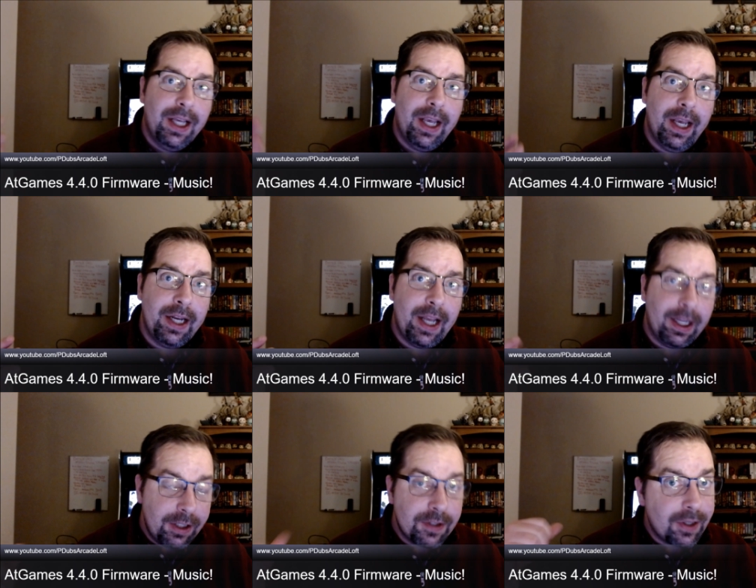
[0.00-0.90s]
and
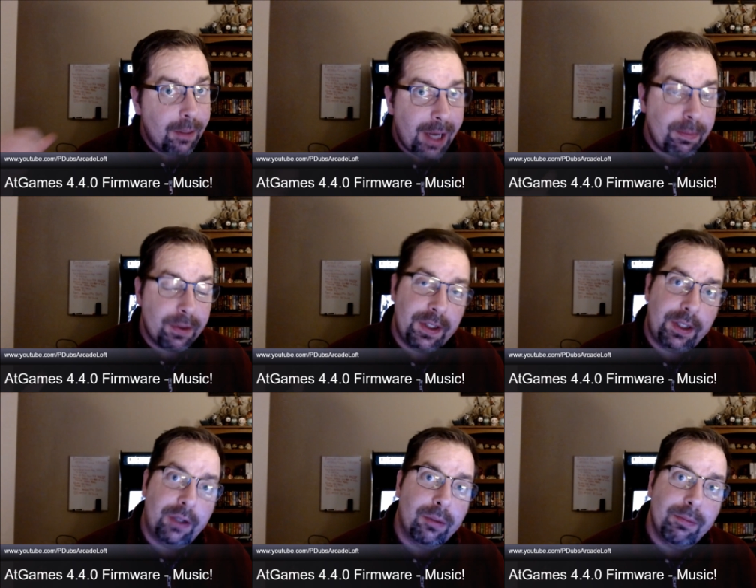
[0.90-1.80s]
at least on my
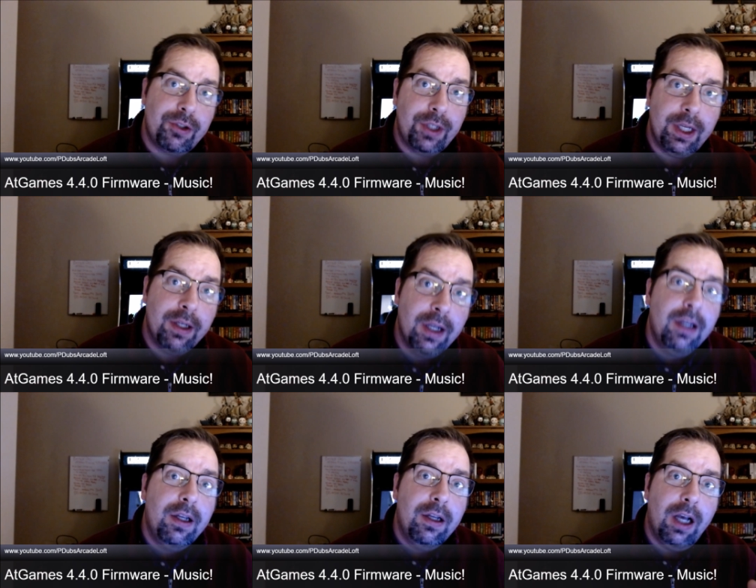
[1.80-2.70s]
particular machine,
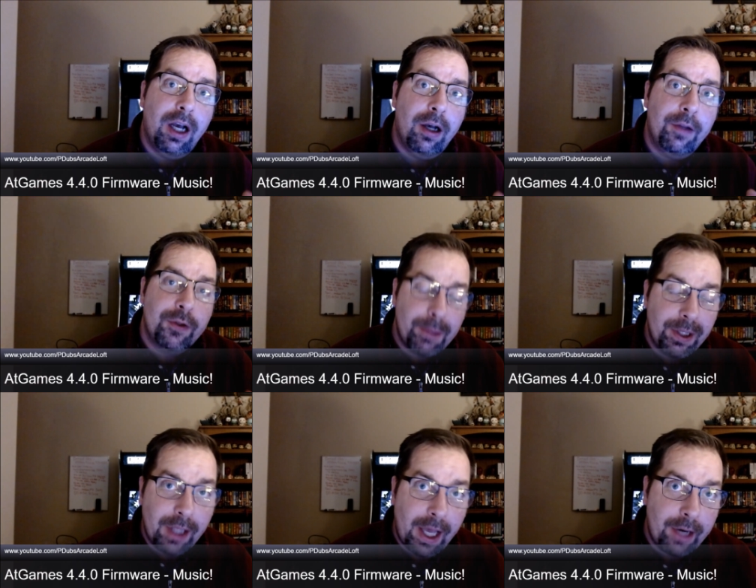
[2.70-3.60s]
uh, there's
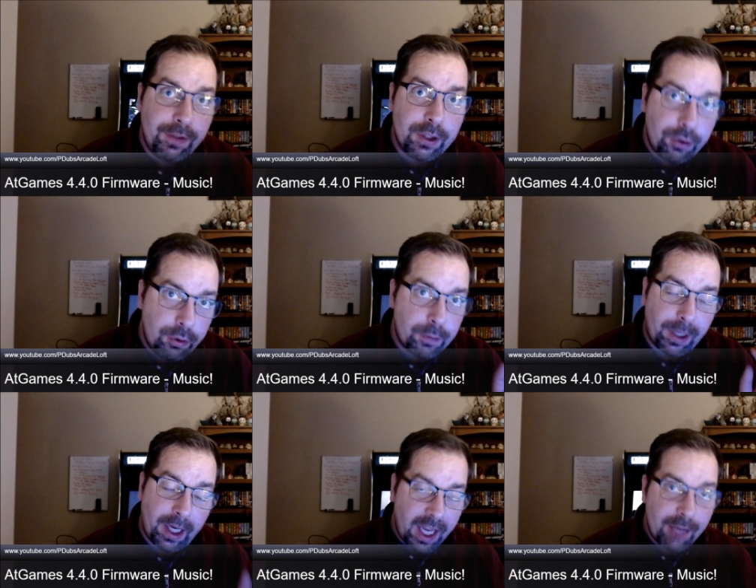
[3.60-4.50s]
been a lot of issues,
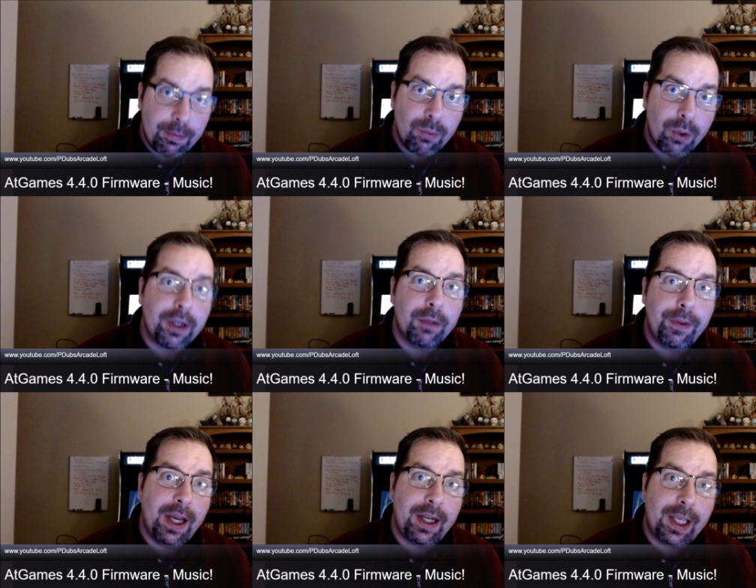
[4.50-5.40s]
but I have been working
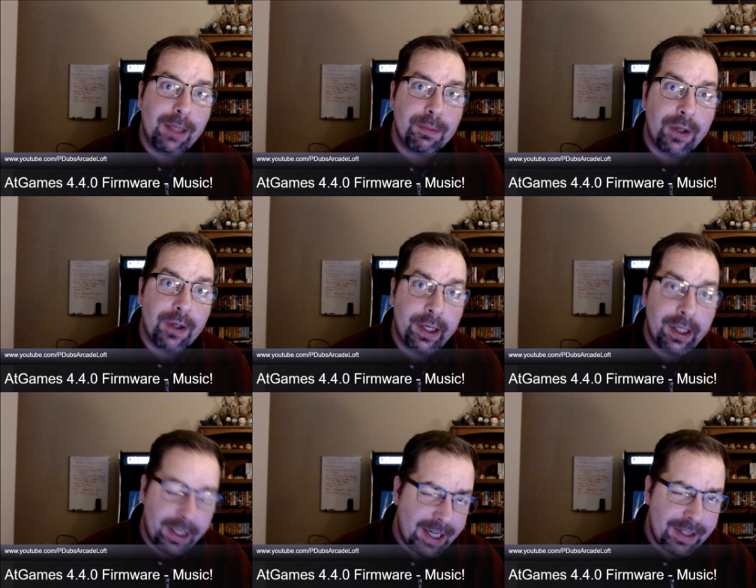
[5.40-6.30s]
with AtGames on
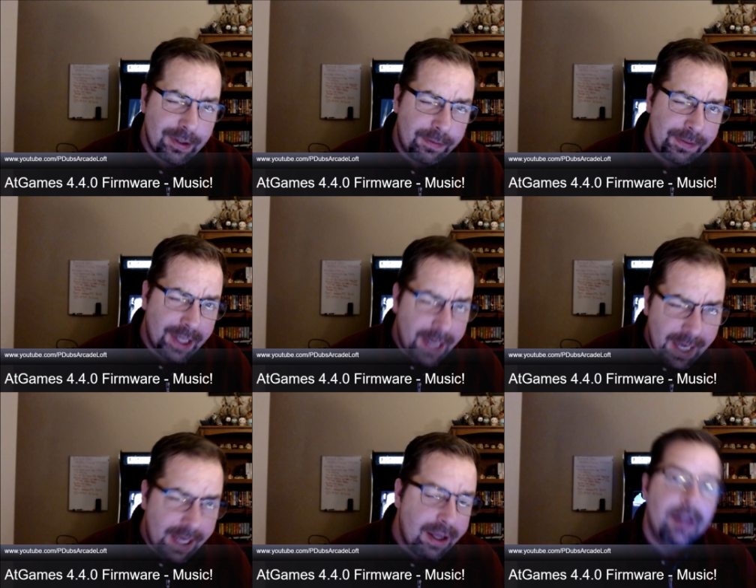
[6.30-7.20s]
it. And as of
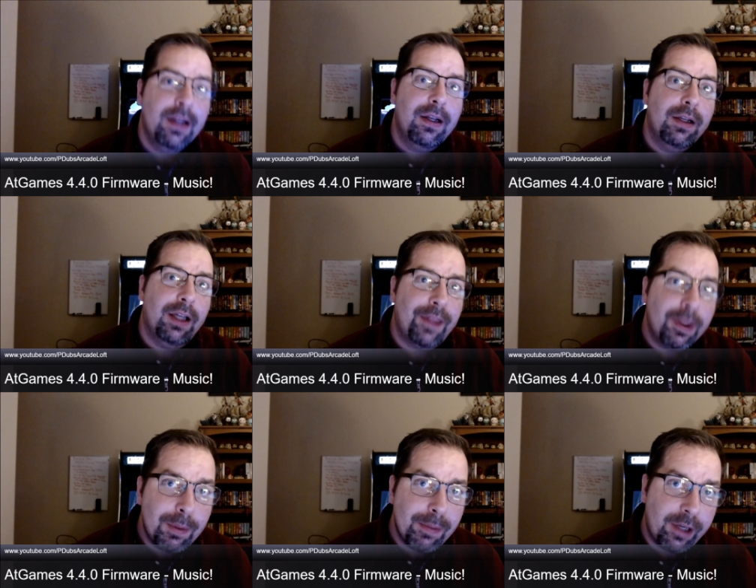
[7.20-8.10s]
today, I
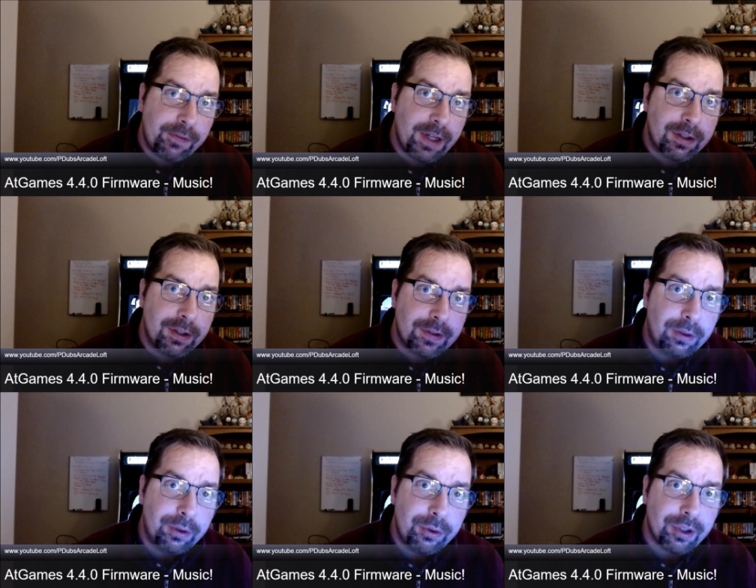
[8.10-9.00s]
think we may have found a
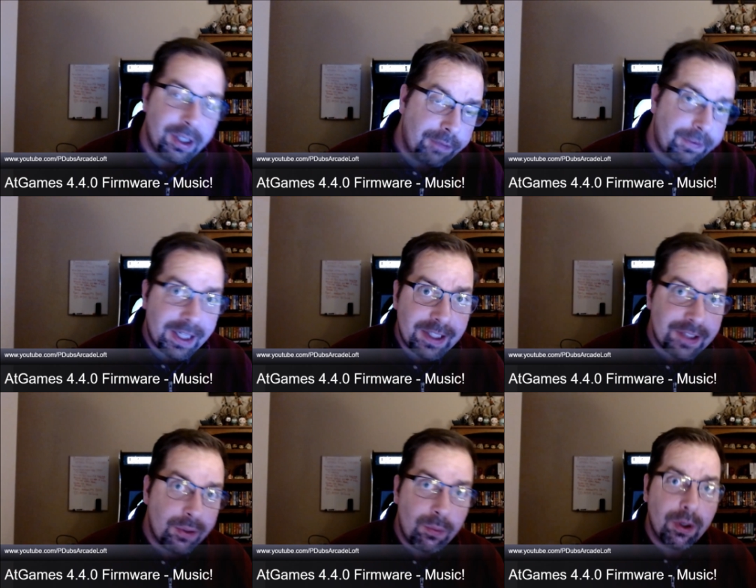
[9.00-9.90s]
solution. And if that
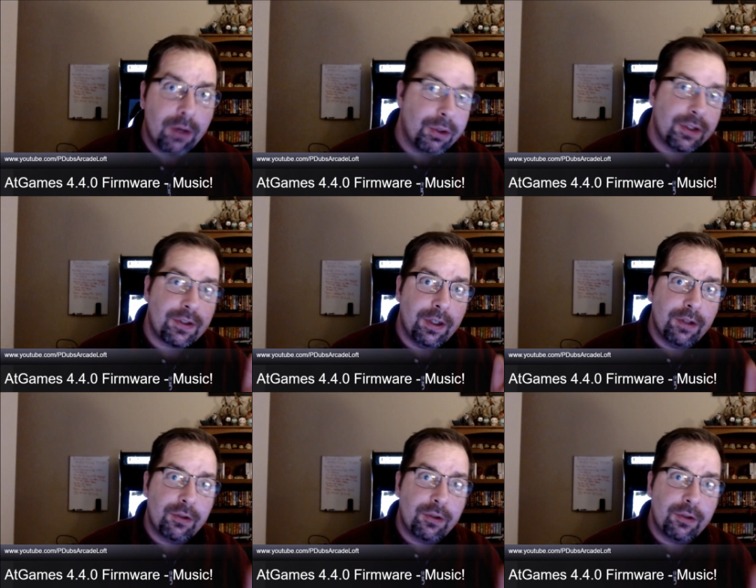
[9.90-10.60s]
doesn't work, we're just going to